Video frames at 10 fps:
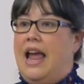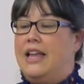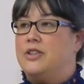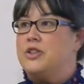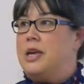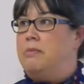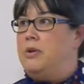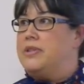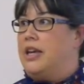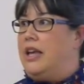and so somebody
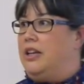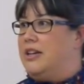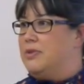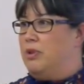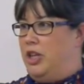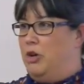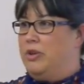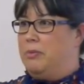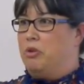was like, because with you know with the